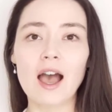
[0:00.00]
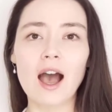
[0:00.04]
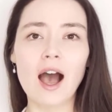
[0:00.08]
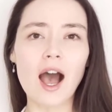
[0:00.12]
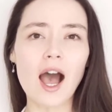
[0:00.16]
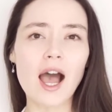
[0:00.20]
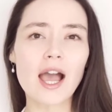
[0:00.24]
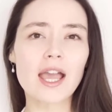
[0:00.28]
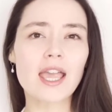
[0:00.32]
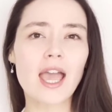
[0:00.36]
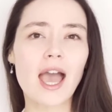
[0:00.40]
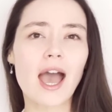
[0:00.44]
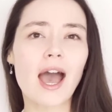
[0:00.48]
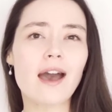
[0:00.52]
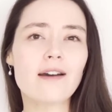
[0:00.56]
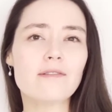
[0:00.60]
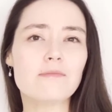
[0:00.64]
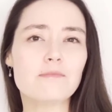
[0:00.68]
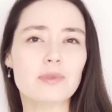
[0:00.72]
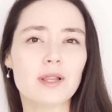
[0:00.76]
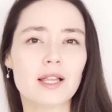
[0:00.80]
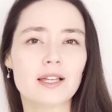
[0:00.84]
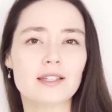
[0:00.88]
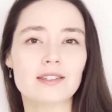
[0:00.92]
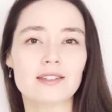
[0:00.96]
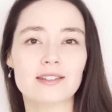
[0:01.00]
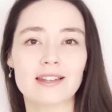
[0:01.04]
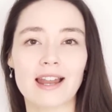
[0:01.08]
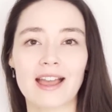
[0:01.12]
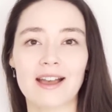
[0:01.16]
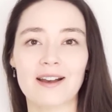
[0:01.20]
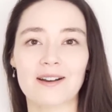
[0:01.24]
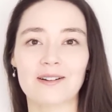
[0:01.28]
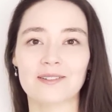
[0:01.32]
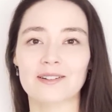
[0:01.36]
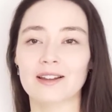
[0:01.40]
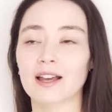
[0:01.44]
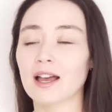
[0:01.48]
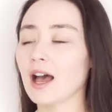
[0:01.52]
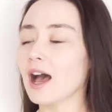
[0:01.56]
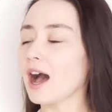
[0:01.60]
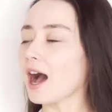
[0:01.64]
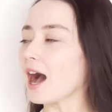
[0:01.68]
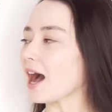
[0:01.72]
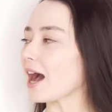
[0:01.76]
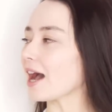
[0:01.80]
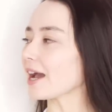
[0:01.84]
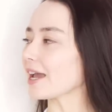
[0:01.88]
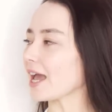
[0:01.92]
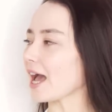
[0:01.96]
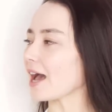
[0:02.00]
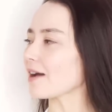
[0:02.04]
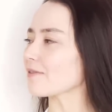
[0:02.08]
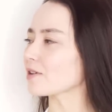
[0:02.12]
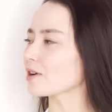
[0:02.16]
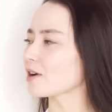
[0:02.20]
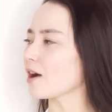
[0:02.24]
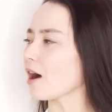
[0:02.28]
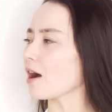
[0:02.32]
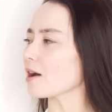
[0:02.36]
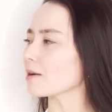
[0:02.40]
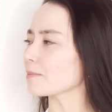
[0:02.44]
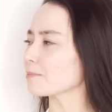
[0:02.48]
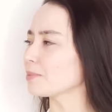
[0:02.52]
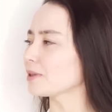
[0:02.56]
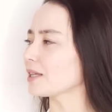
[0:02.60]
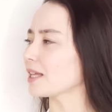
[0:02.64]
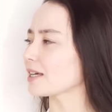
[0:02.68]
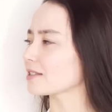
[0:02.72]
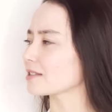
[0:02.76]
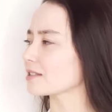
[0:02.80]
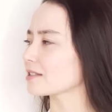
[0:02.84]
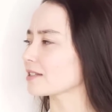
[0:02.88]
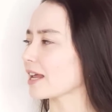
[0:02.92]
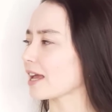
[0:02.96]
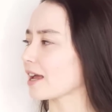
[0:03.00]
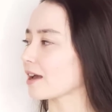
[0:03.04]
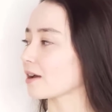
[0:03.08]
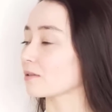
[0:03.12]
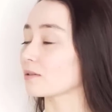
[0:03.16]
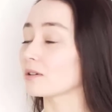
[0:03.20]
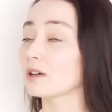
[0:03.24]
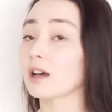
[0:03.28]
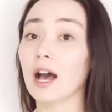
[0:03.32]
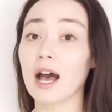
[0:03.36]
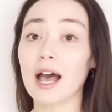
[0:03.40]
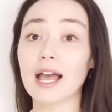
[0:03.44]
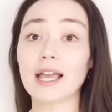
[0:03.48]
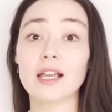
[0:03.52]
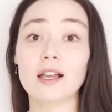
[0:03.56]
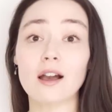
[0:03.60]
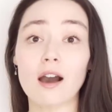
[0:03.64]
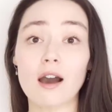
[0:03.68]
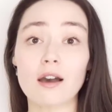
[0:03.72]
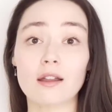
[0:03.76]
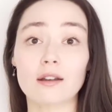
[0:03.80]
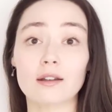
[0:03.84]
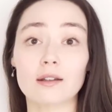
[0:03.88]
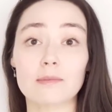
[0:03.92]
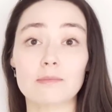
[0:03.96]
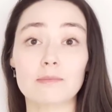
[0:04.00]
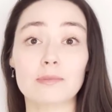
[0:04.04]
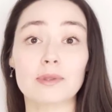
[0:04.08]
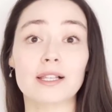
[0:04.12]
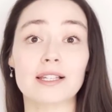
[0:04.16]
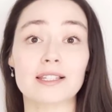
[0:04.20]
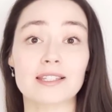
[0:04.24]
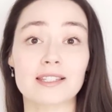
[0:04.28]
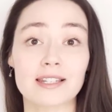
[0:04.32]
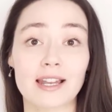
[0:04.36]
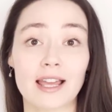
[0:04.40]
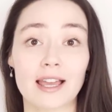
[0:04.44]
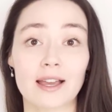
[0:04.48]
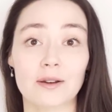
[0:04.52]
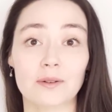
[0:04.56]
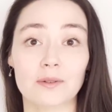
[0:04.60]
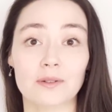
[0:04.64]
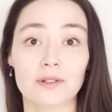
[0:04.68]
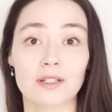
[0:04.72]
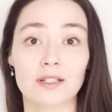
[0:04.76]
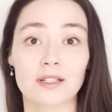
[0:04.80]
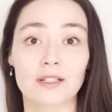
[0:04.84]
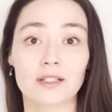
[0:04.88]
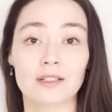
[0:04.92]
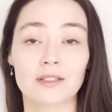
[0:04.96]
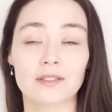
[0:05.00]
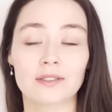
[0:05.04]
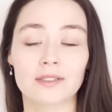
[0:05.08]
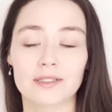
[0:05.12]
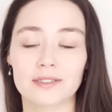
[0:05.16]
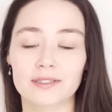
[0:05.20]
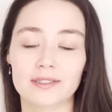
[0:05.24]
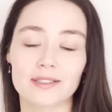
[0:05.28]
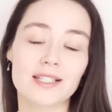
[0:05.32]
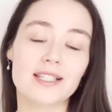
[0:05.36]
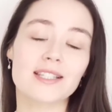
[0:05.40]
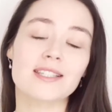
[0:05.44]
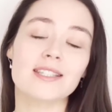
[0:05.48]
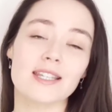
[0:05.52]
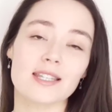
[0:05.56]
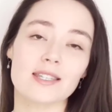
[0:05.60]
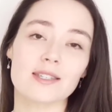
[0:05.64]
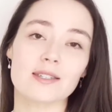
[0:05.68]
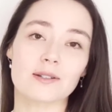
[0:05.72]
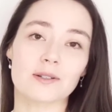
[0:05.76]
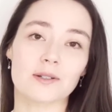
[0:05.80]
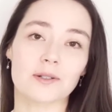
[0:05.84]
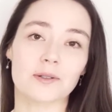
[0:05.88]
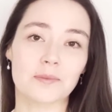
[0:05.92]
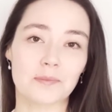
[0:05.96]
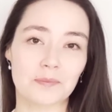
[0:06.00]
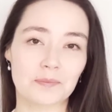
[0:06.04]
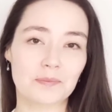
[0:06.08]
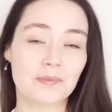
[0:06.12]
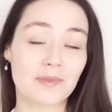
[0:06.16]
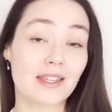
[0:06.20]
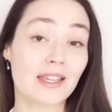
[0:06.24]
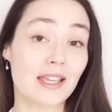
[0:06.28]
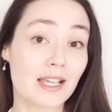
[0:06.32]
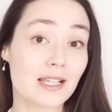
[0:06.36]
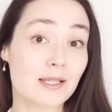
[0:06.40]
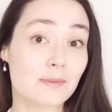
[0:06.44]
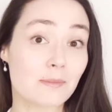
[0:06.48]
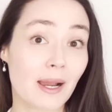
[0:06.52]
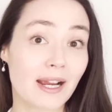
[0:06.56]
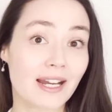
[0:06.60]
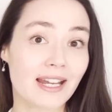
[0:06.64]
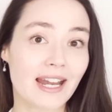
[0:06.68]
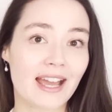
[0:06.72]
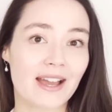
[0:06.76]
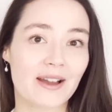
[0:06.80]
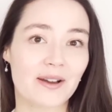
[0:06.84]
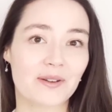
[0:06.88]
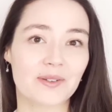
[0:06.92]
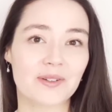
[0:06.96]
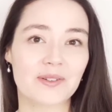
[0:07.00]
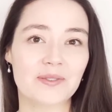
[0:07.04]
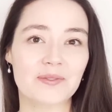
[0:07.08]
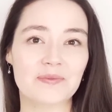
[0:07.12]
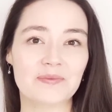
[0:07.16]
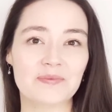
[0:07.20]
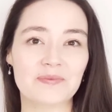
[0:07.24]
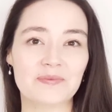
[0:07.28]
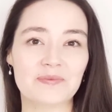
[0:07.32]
I have plus noun. I have got plus noun. I got plus noun. Sister is my noun.